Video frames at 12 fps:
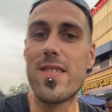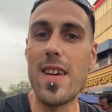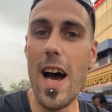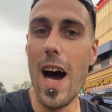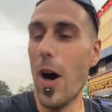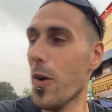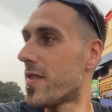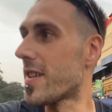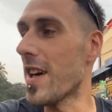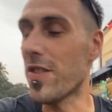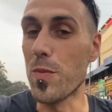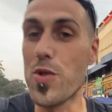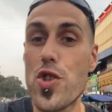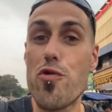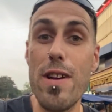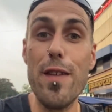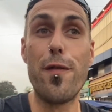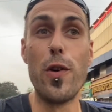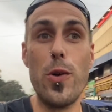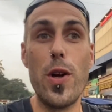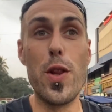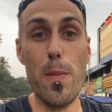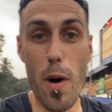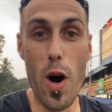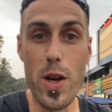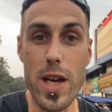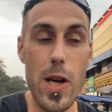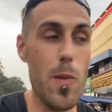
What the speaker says: set out to get some street food at the market